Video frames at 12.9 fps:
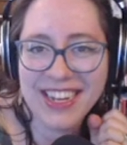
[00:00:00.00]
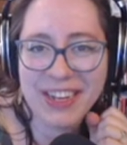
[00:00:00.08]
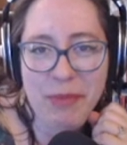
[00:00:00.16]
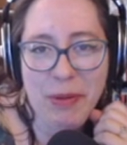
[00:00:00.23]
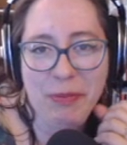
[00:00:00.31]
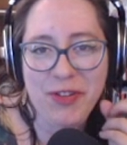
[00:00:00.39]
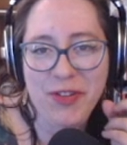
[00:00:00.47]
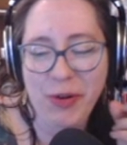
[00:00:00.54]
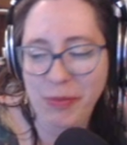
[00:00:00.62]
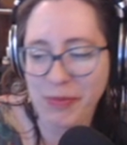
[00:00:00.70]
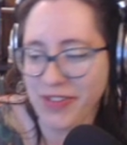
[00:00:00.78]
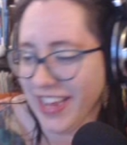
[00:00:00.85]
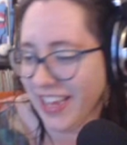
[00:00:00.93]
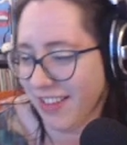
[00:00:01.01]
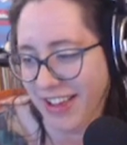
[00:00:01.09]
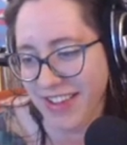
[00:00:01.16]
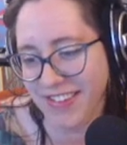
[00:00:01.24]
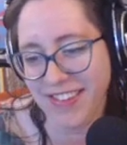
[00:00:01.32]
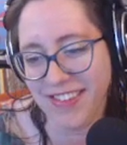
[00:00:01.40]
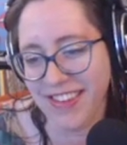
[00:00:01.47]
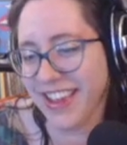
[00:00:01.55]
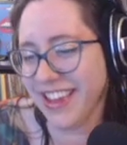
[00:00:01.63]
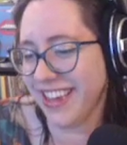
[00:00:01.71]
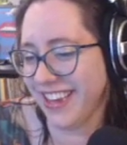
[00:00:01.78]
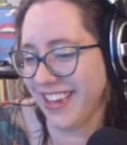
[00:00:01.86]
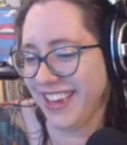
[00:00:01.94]
People show up to take classes.
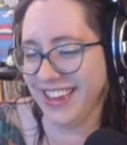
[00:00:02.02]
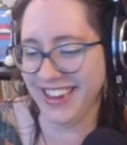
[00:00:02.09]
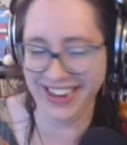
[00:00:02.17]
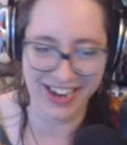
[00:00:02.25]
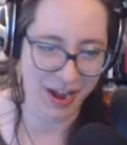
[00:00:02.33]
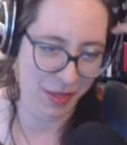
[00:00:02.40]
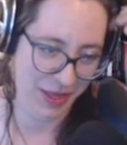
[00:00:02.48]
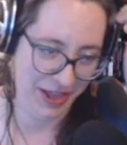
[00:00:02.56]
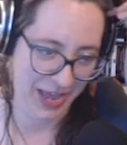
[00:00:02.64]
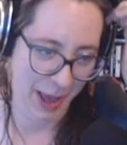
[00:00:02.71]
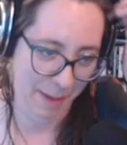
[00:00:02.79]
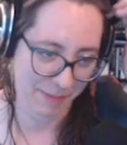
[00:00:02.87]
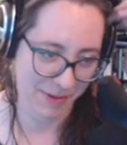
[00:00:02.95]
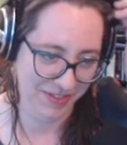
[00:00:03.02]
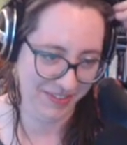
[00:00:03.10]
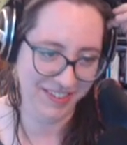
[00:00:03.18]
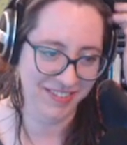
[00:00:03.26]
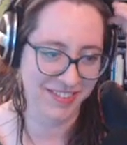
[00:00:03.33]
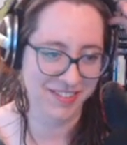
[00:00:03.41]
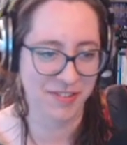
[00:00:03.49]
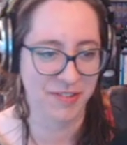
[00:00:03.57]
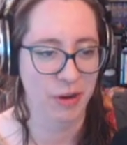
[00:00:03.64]
Nothing happens because it's just cardboard